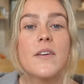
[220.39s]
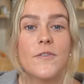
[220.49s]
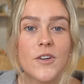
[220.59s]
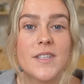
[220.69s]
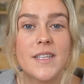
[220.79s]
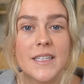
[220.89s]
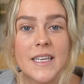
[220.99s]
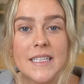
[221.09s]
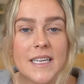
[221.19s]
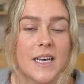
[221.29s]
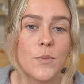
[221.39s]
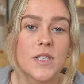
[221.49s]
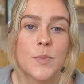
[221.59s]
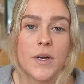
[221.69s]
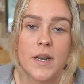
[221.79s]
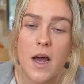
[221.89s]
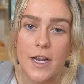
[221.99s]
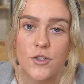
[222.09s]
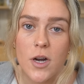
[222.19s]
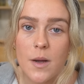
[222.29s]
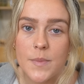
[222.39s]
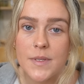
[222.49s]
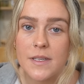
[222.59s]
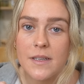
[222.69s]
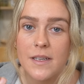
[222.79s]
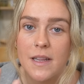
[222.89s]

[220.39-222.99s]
The first thing they did was put in eye drops